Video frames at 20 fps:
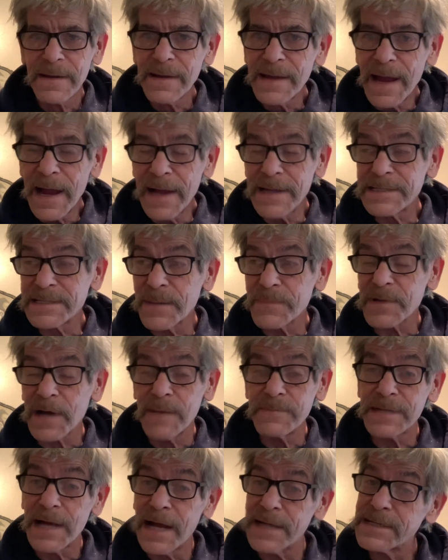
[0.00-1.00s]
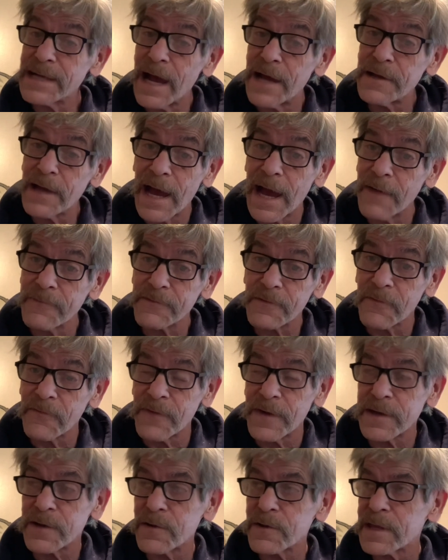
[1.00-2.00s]
And sometimes that's how you have to
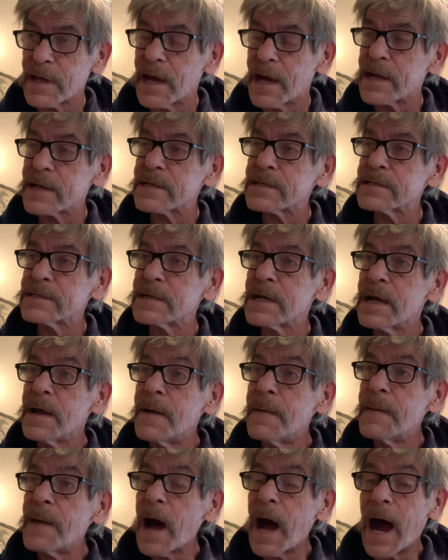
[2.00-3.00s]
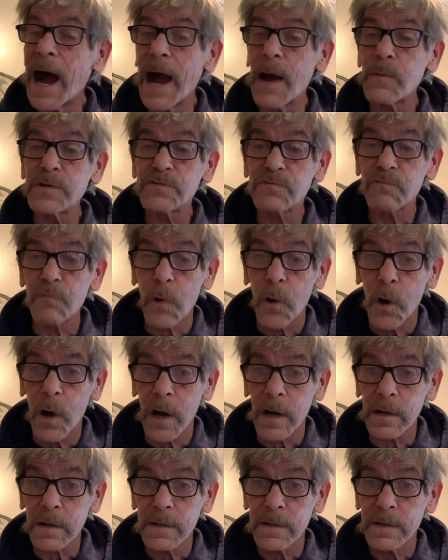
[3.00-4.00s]
figure things. I was
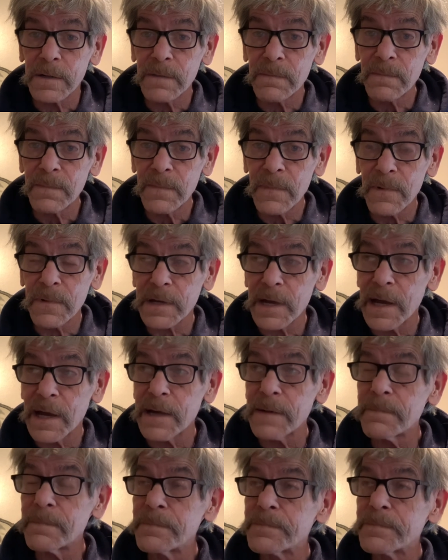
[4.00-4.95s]
wrong, okay?